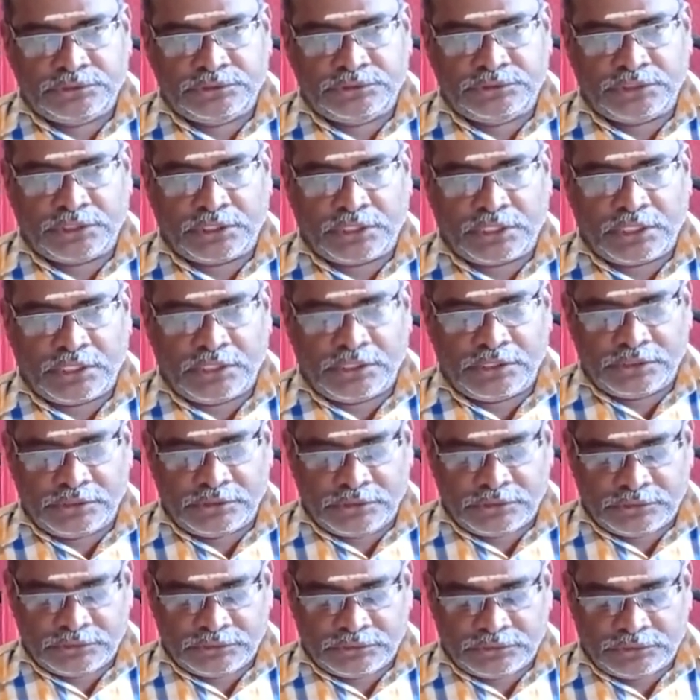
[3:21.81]
generally
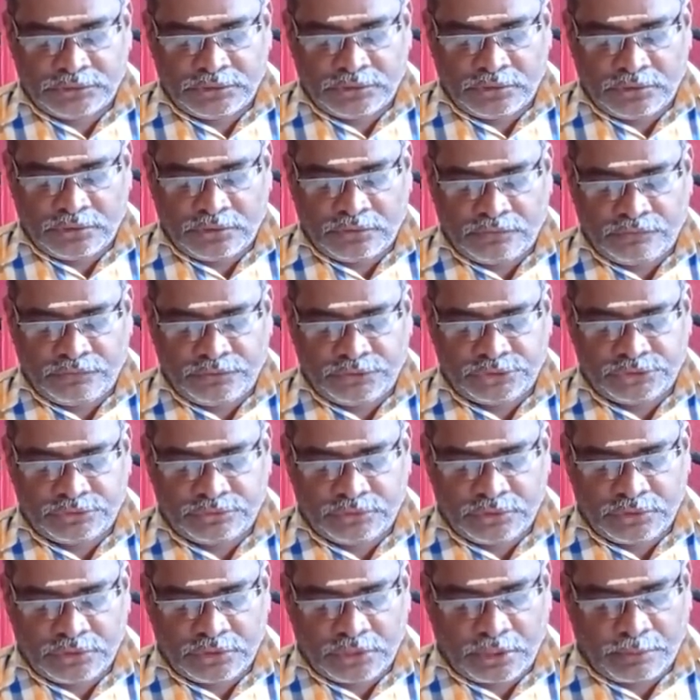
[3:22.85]
the
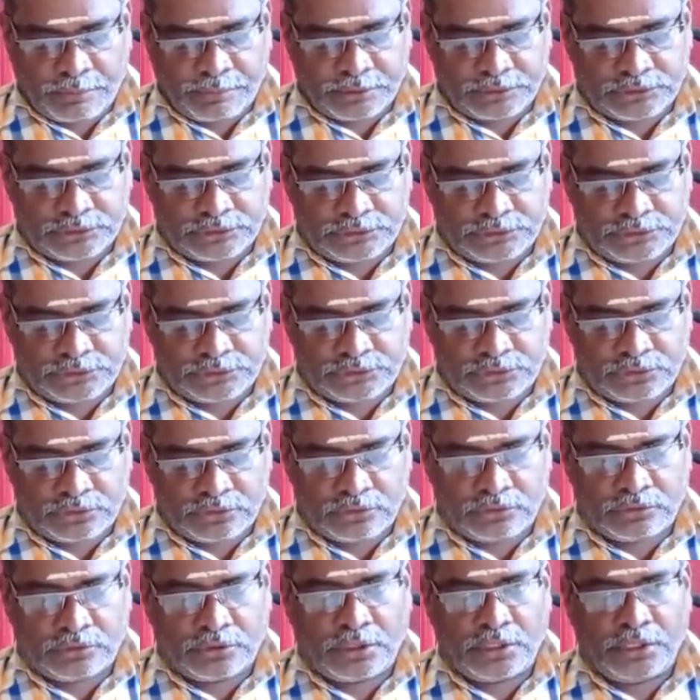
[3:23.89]
visual representation
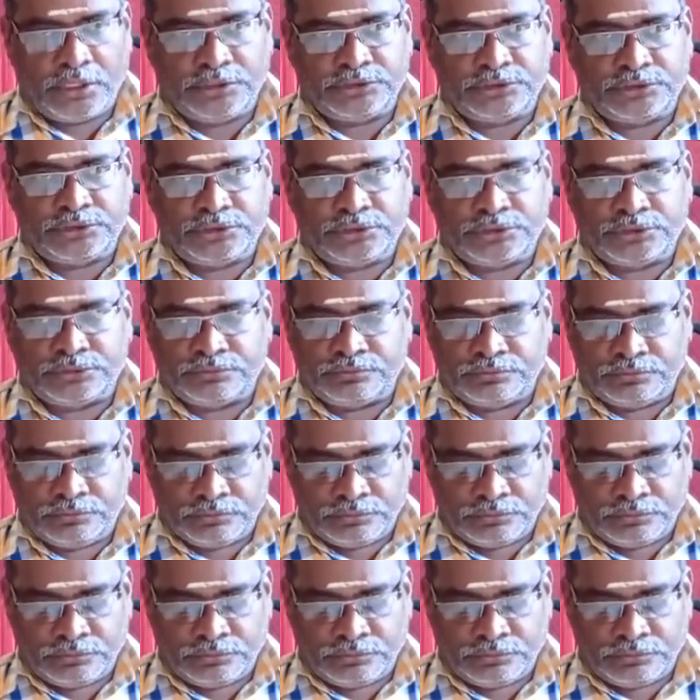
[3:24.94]
relationship